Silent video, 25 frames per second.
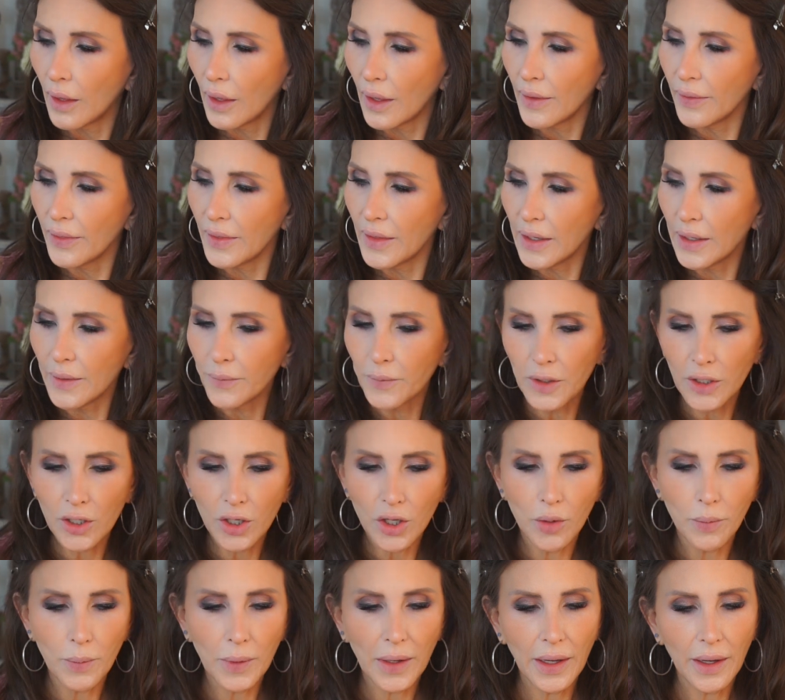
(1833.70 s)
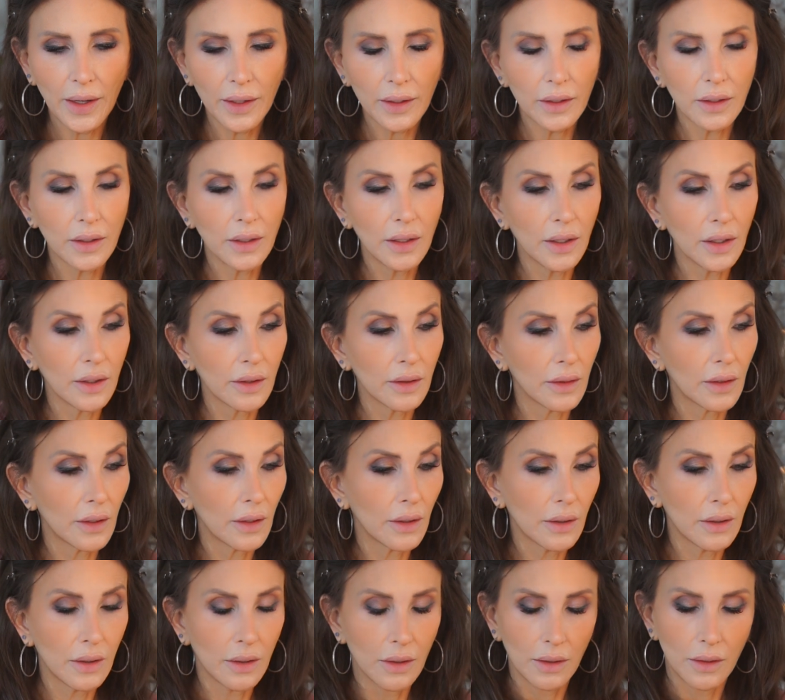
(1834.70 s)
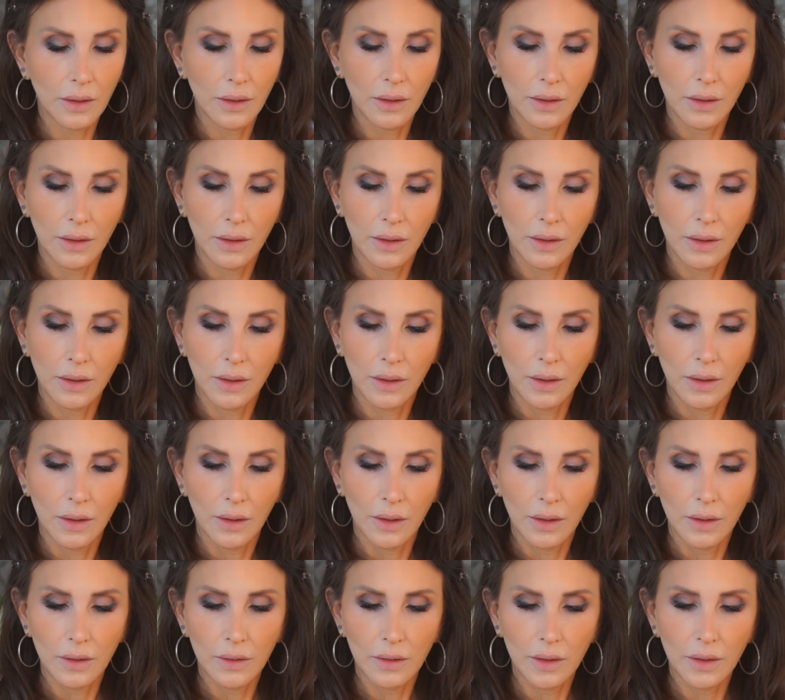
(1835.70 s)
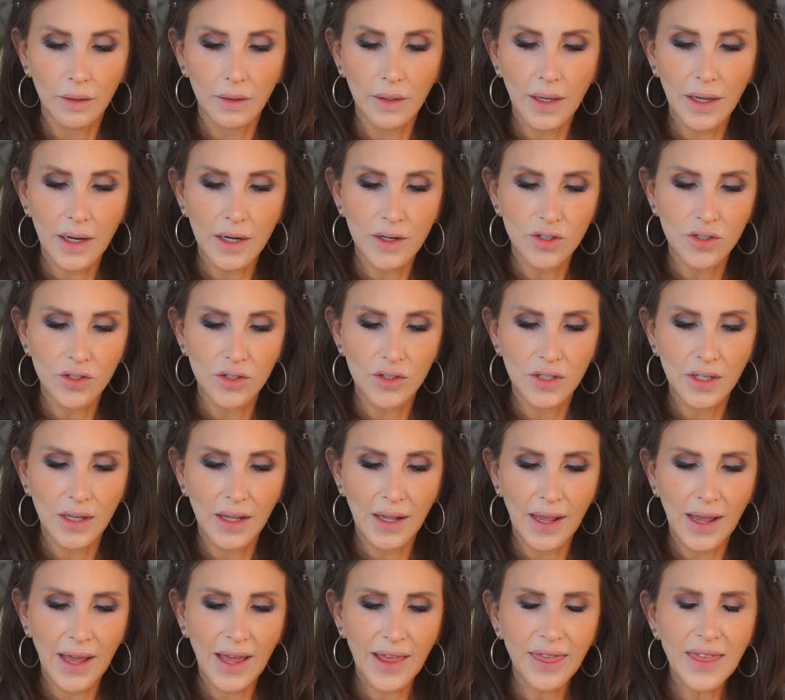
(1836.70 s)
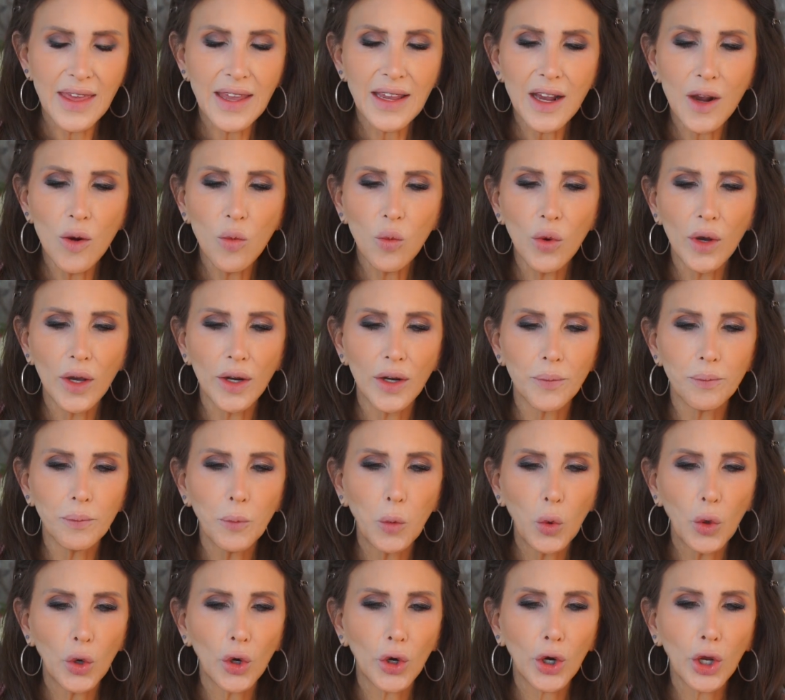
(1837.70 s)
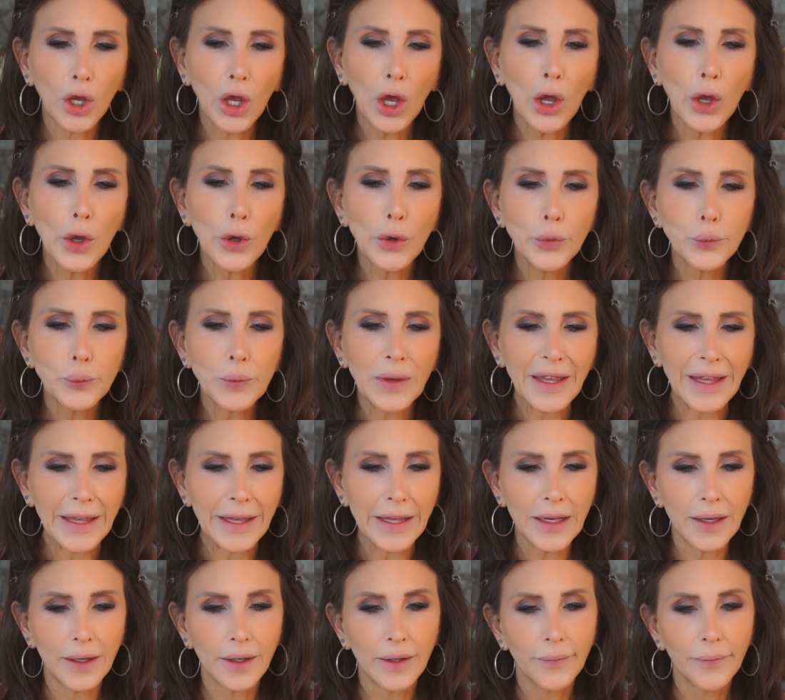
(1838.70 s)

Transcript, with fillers: And then I'm going to go back and hit the lashes again. I think I want a more comey